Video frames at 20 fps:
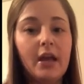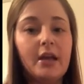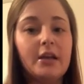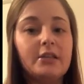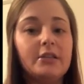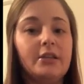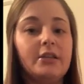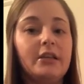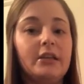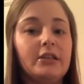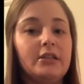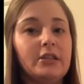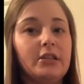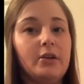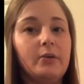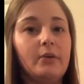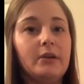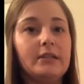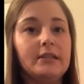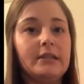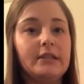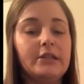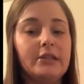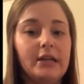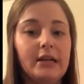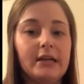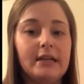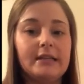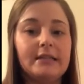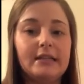So these are the ones that you're
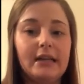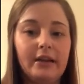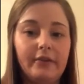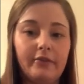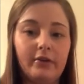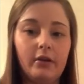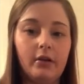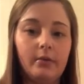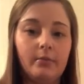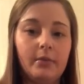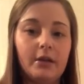going to see from